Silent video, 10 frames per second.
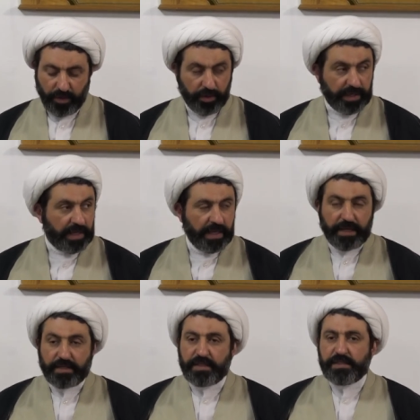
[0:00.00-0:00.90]
Okay,
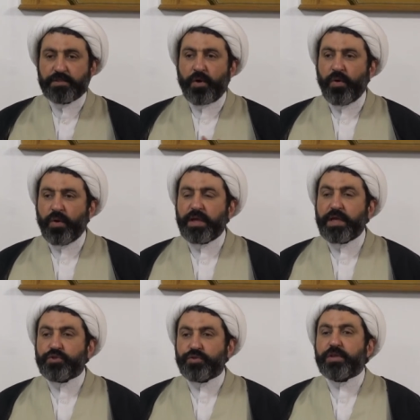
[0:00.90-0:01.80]
this is all
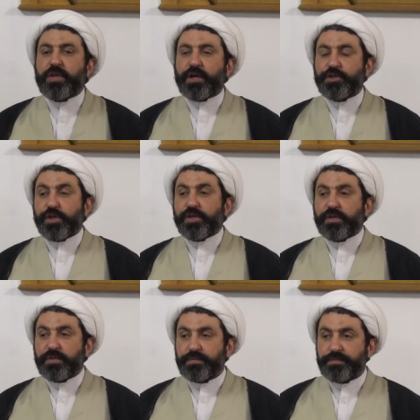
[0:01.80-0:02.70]
introduction.
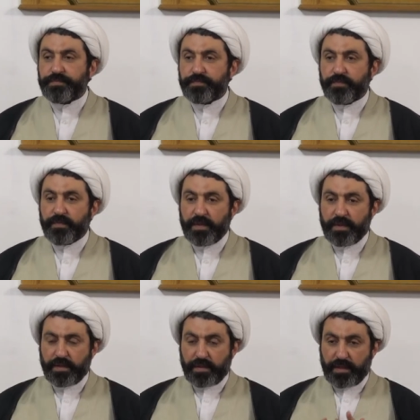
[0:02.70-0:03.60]

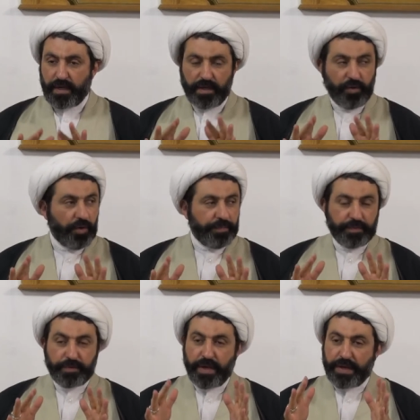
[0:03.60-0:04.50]
I
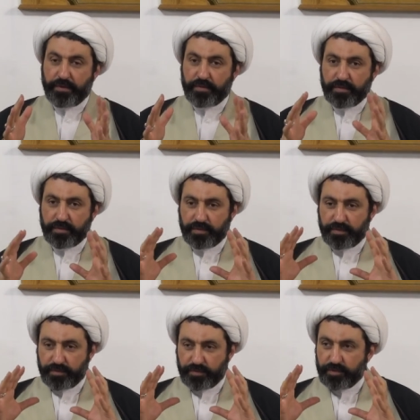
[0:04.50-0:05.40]
hope now
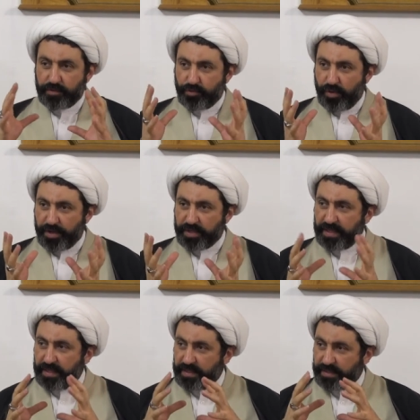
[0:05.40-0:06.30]
you are
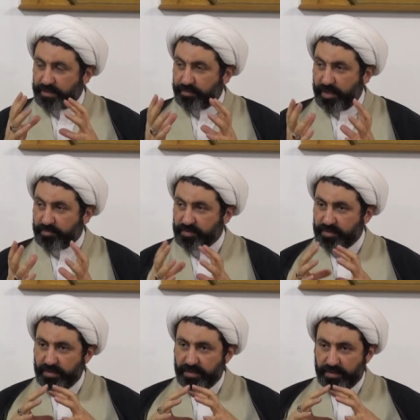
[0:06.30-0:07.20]
clear about
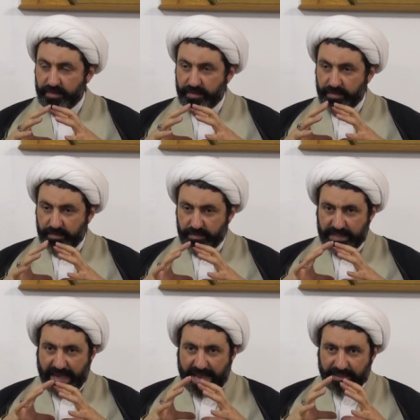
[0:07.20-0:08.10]

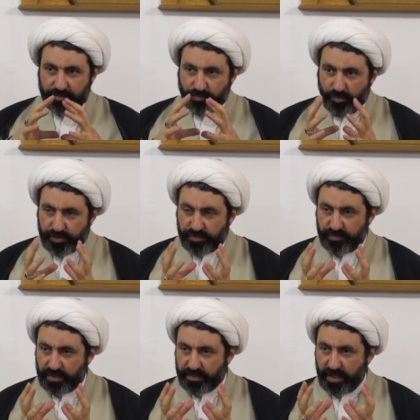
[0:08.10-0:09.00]
the
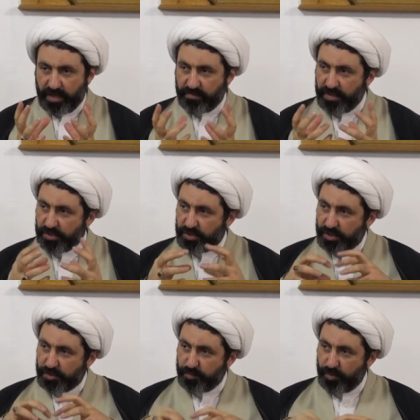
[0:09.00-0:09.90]
atmosphere in which
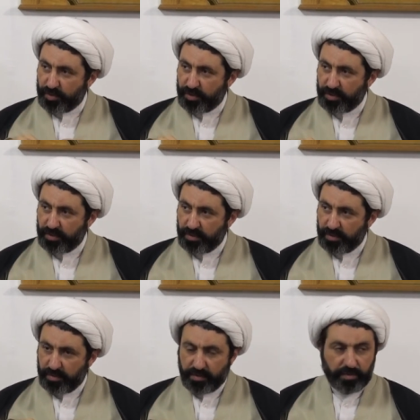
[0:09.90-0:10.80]
this book
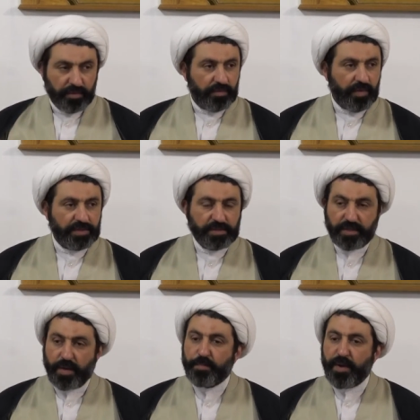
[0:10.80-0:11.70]
was
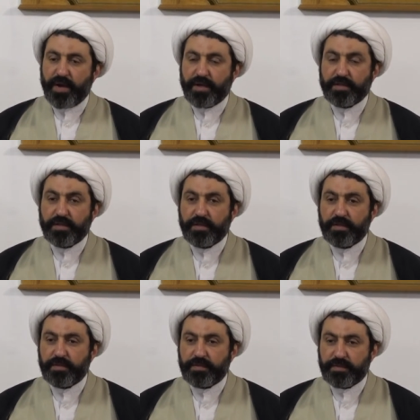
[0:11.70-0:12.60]
compiled.
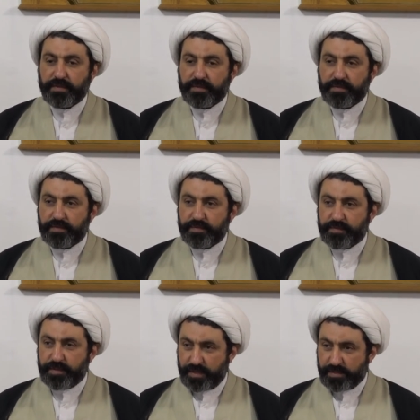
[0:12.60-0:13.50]

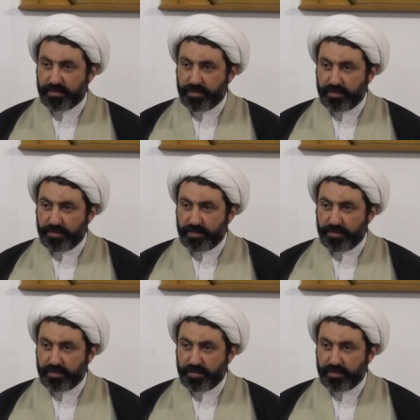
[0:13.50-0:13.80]
Yes?